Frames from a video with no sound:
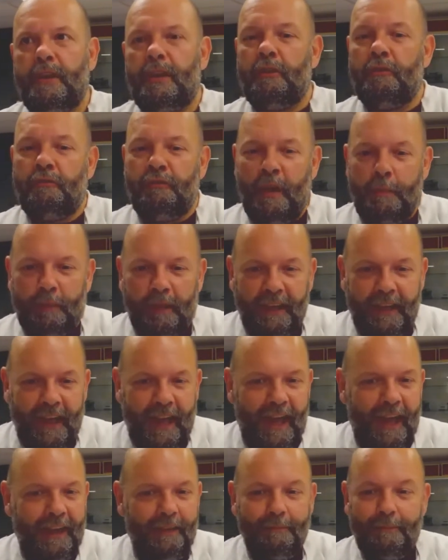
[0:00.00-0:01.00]

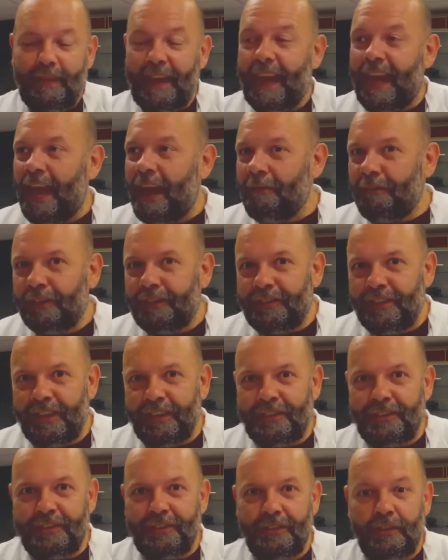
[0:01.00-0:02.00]
Replica,
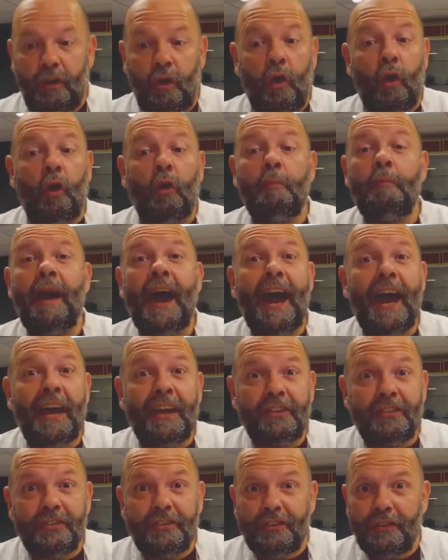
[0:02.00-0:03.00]
heritage,
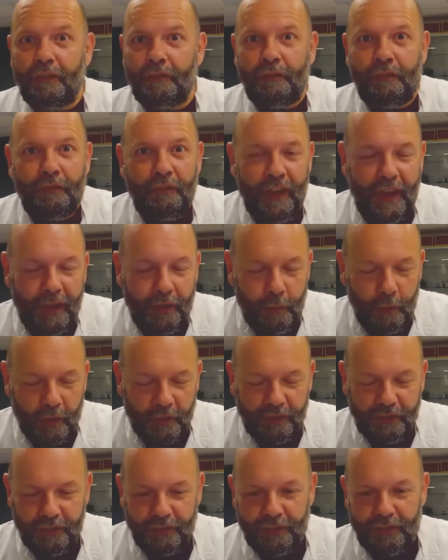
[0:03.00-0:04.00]
homage, fake
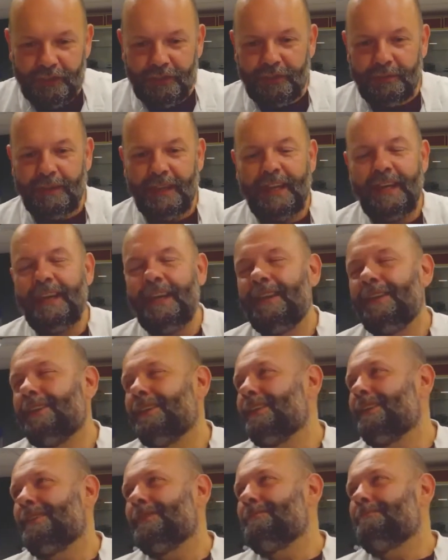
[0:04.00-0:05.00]
watches,
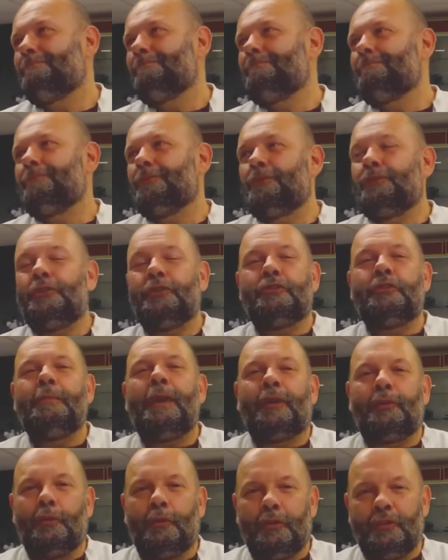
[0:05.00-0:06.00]
just
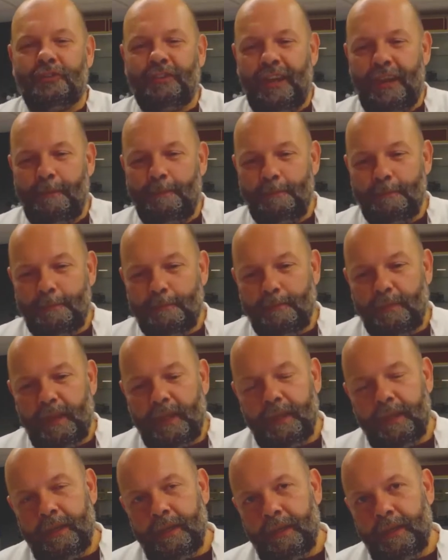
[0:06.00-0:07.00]
about all the same.
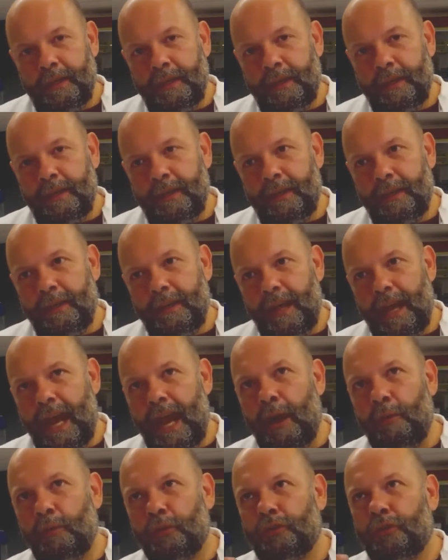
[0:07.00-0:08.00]

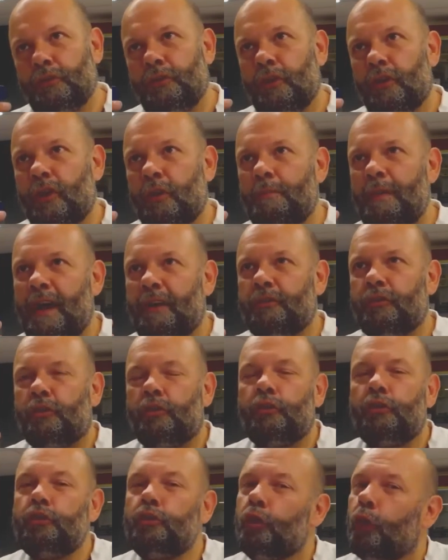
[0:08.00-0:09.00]
I want to talk about
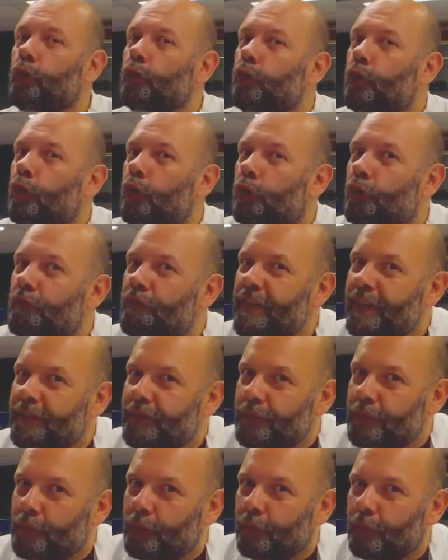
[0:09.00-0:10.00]

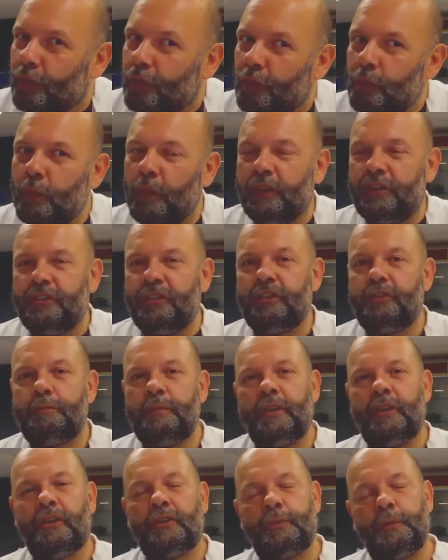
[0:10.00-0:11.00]
non-original watches
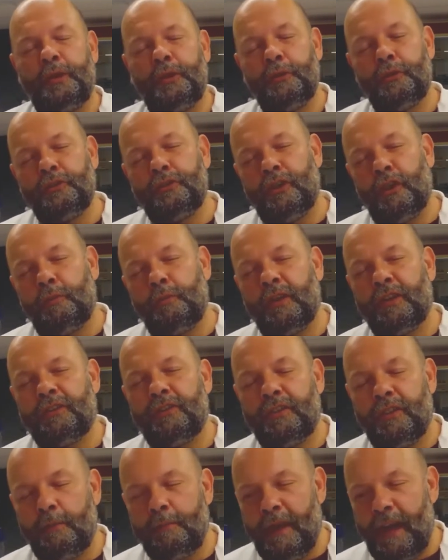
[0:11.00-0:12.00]
because we do so
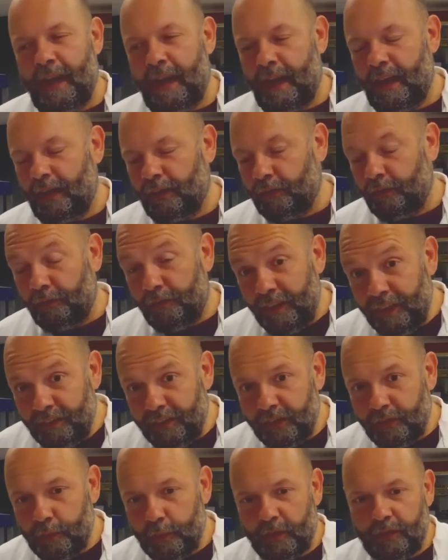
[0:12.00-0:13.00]
much about
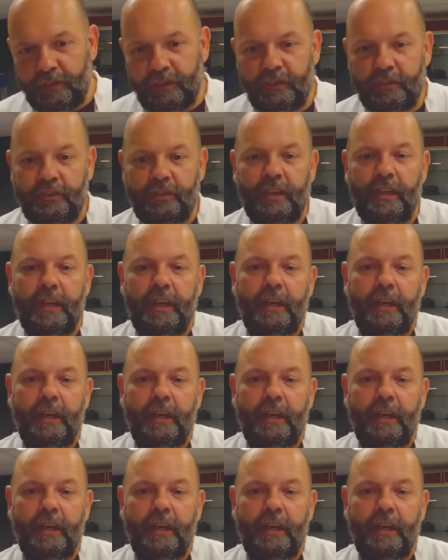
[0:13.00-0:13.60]
vintage watches.